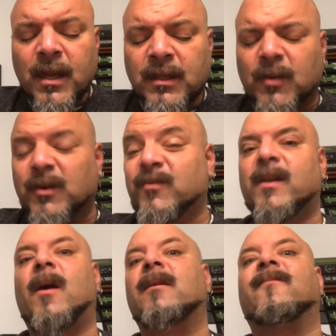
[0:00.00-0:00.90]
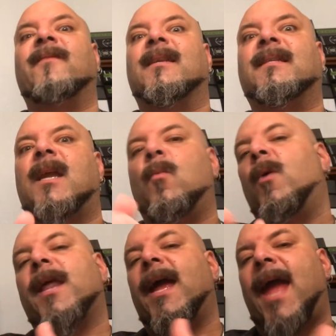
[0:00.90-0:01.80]
So it's really hard for me to say
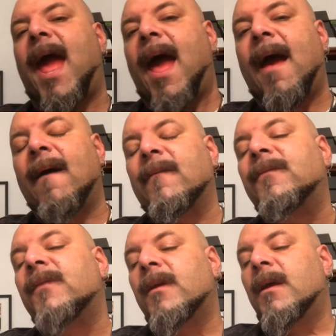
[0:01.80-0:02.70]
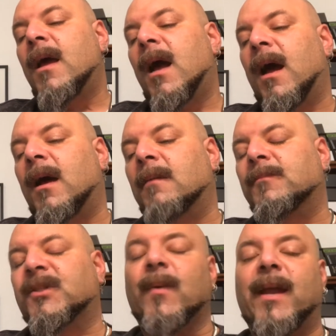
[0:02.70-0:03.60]
what I have.
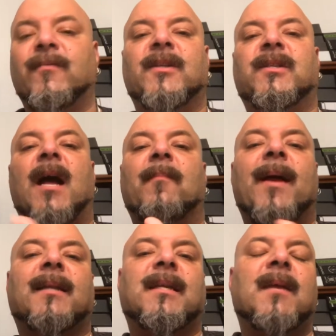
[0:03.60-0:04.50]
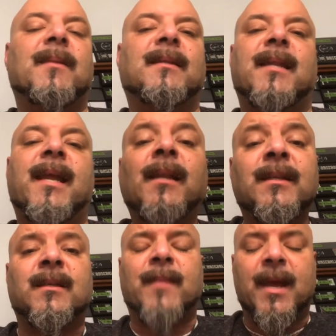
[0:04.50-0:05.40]
So I reached out back to him and I said, hey,
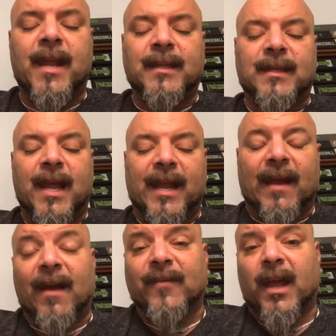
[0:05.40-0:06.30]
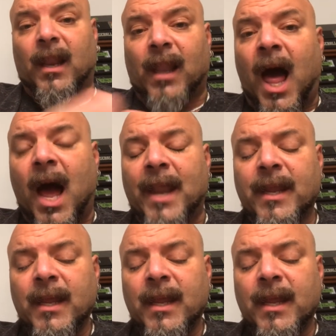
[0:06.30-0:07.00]
listen, man. I said, I've got a lot.